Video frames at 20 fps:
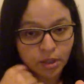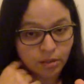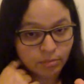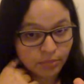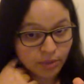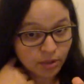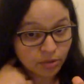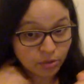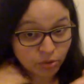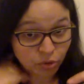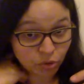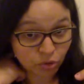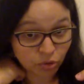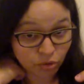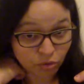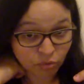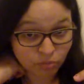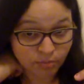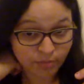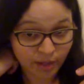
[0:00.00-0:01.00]
I'm not going to show
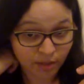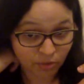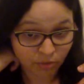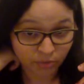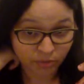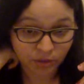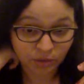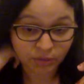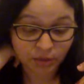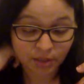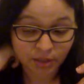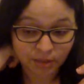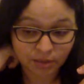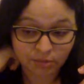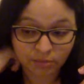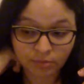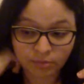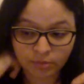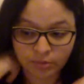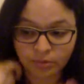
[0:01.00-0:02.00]
you my notes right
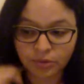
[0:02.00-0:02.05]
now.